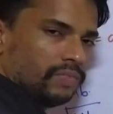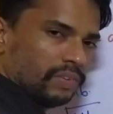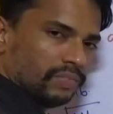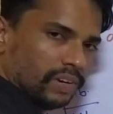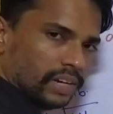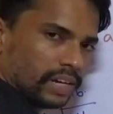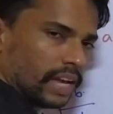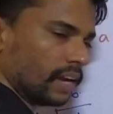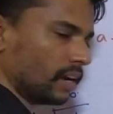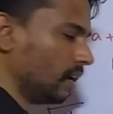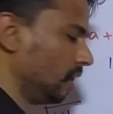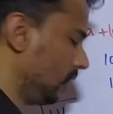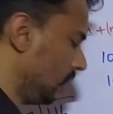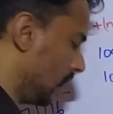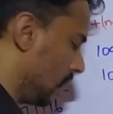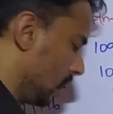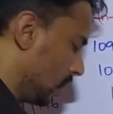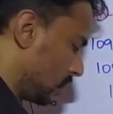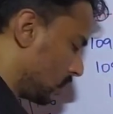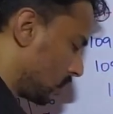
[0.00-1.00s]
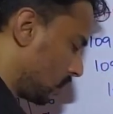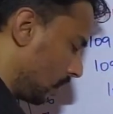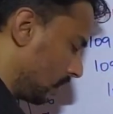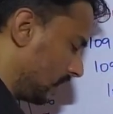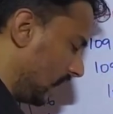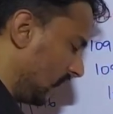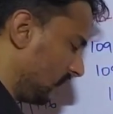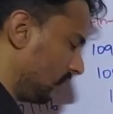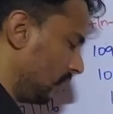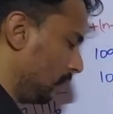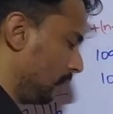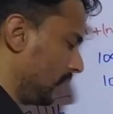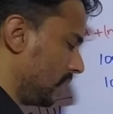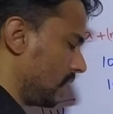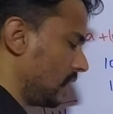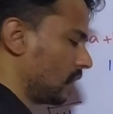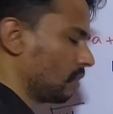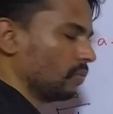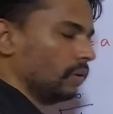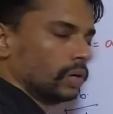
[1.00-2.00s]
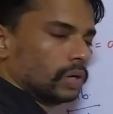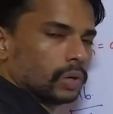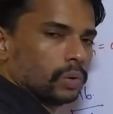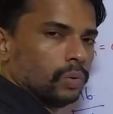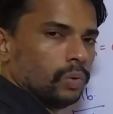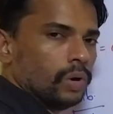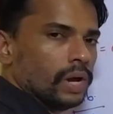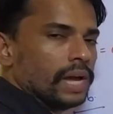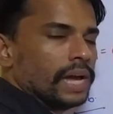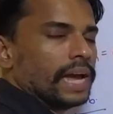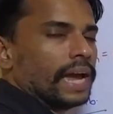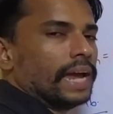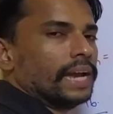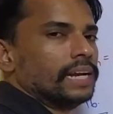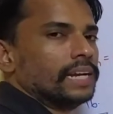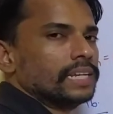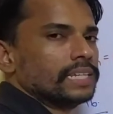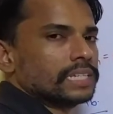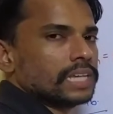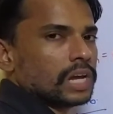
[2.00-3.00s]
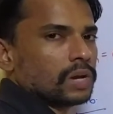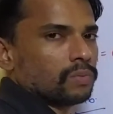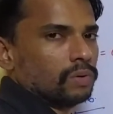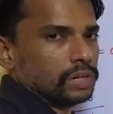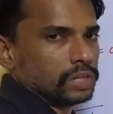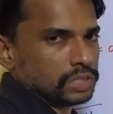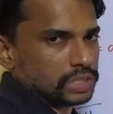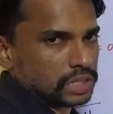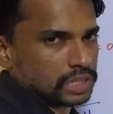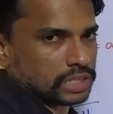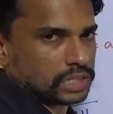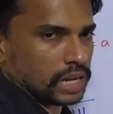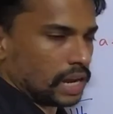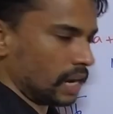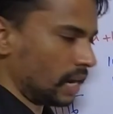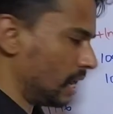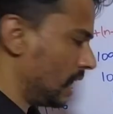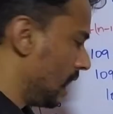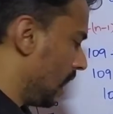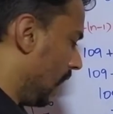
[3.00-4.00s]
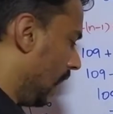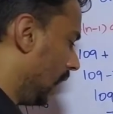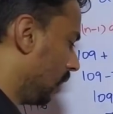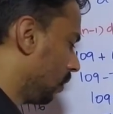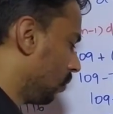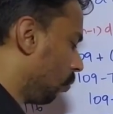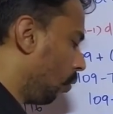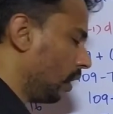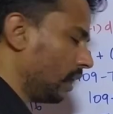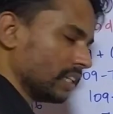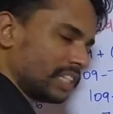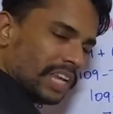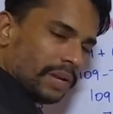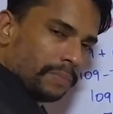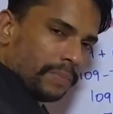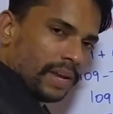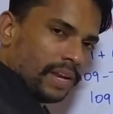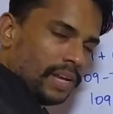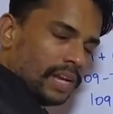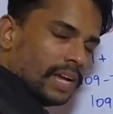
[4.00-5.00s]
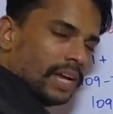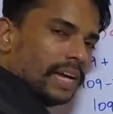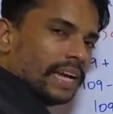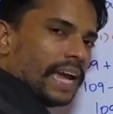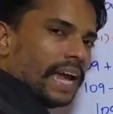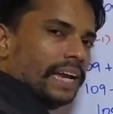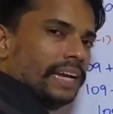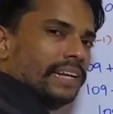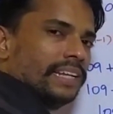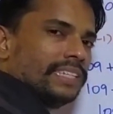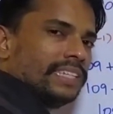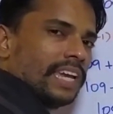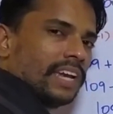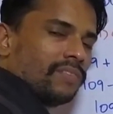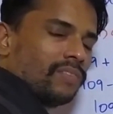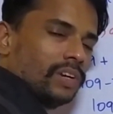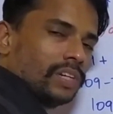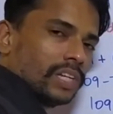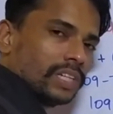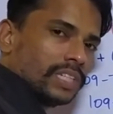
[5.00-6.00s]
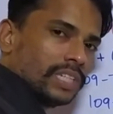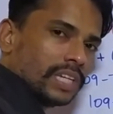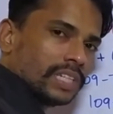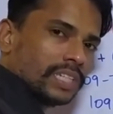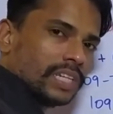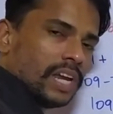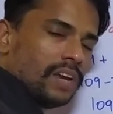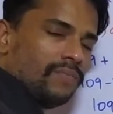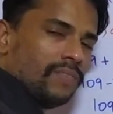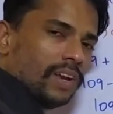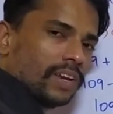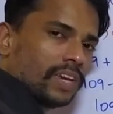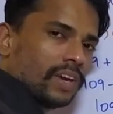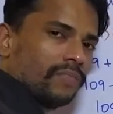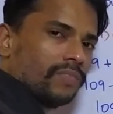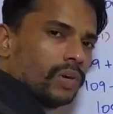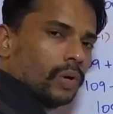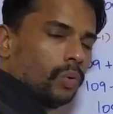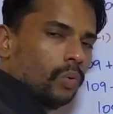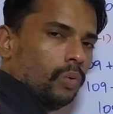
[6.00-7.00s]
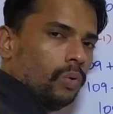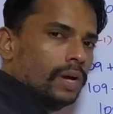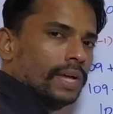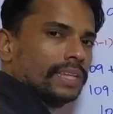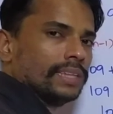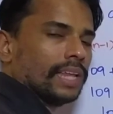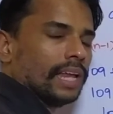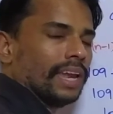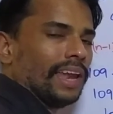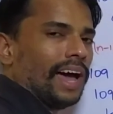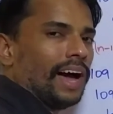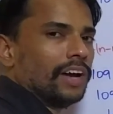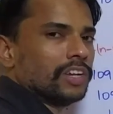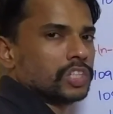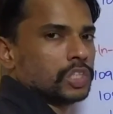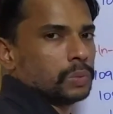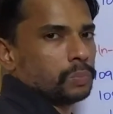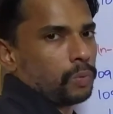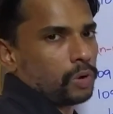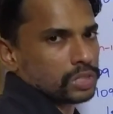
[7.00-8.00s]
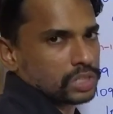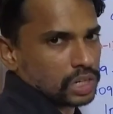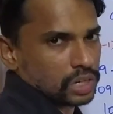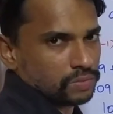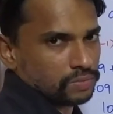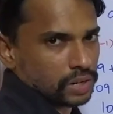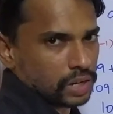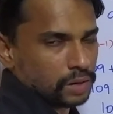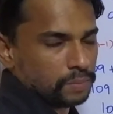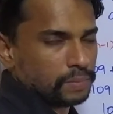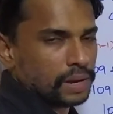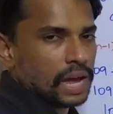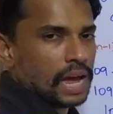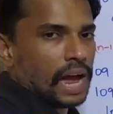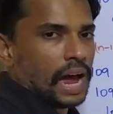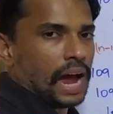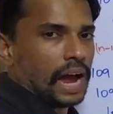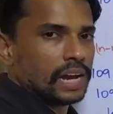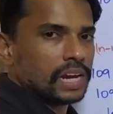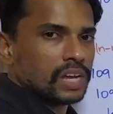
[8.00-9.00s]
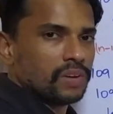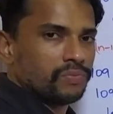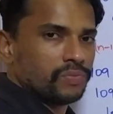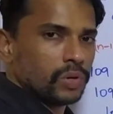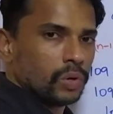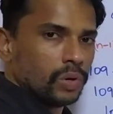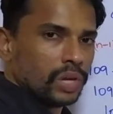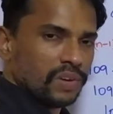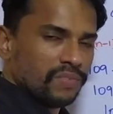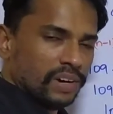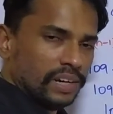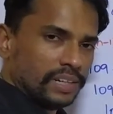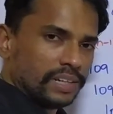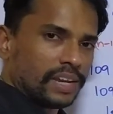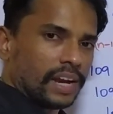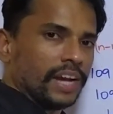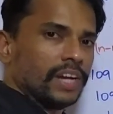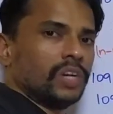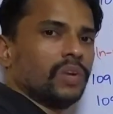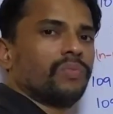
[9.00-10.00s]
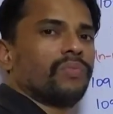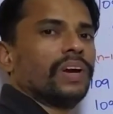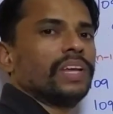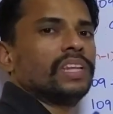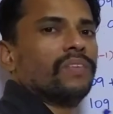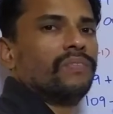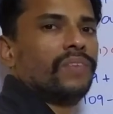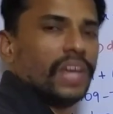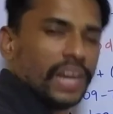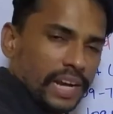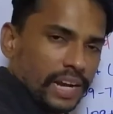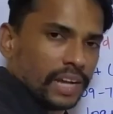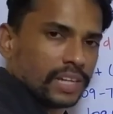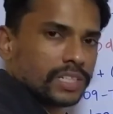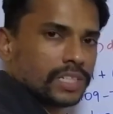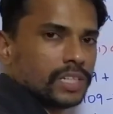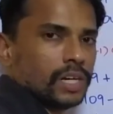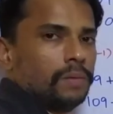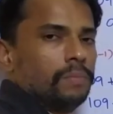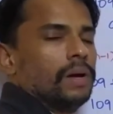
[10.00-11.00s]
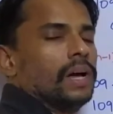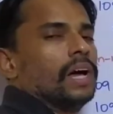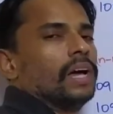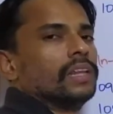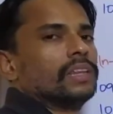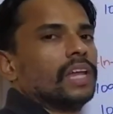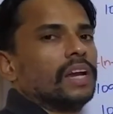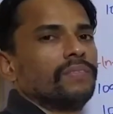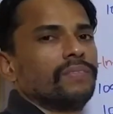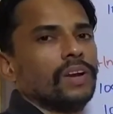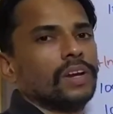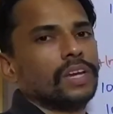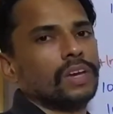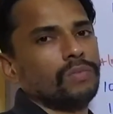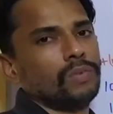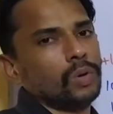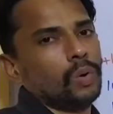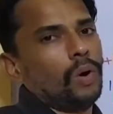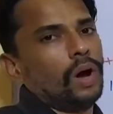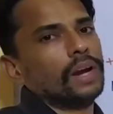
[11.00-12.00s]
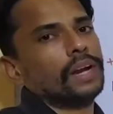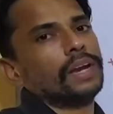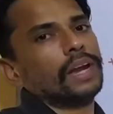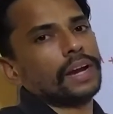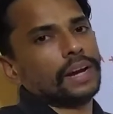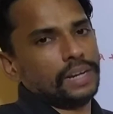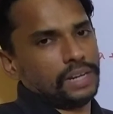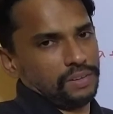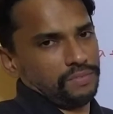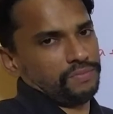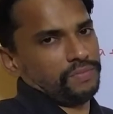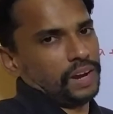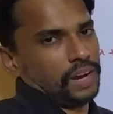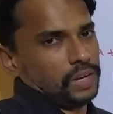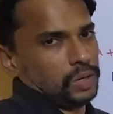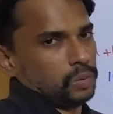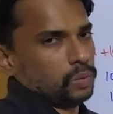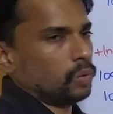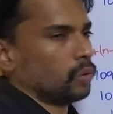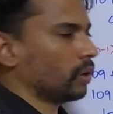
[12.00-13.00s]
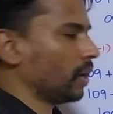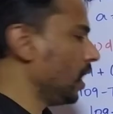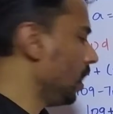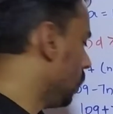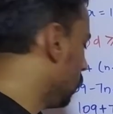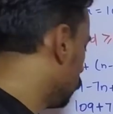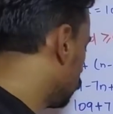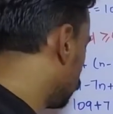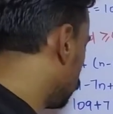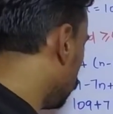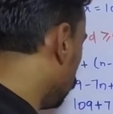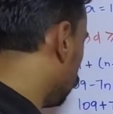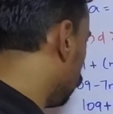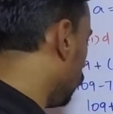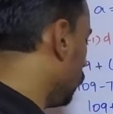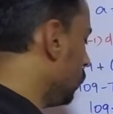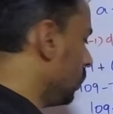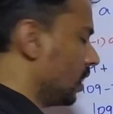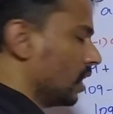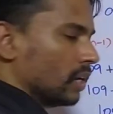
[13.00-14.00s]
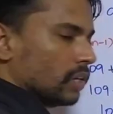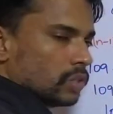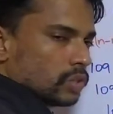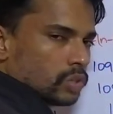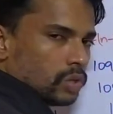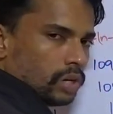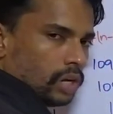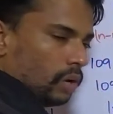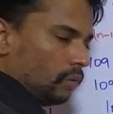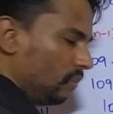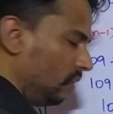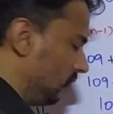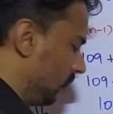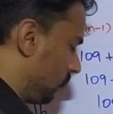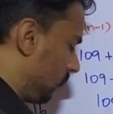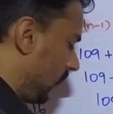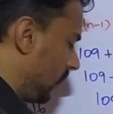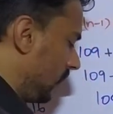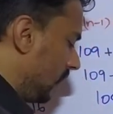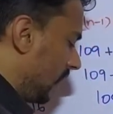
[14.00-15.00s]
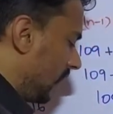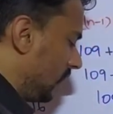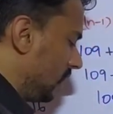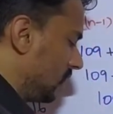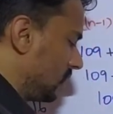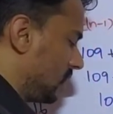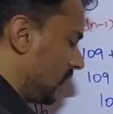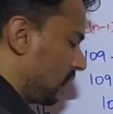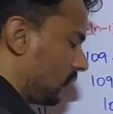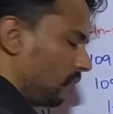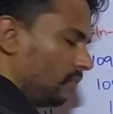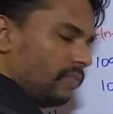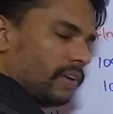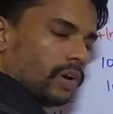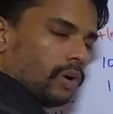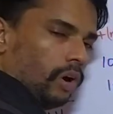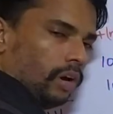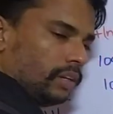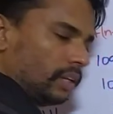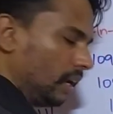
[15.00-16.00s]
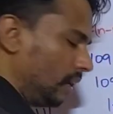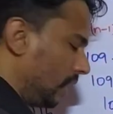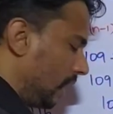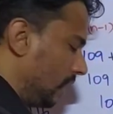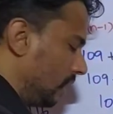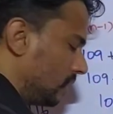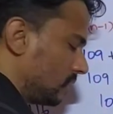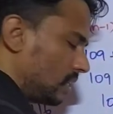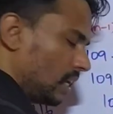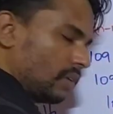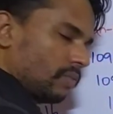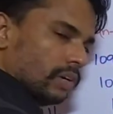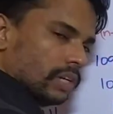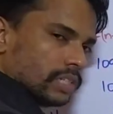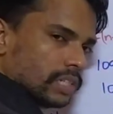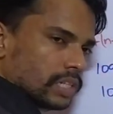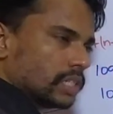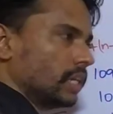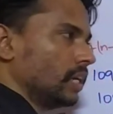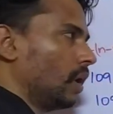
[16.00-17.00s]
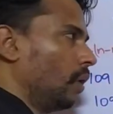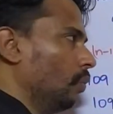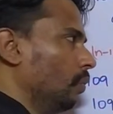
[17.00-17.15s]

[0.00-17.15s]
We will take it, so that will be equal to n is equal to 16. And what does it mean? n is equal to 16 will give you the last positive term, and if you even try to find the very next term, that will give you a negative value. Okay, so fine. So now we will find n is equal, we got that n is equal to 16.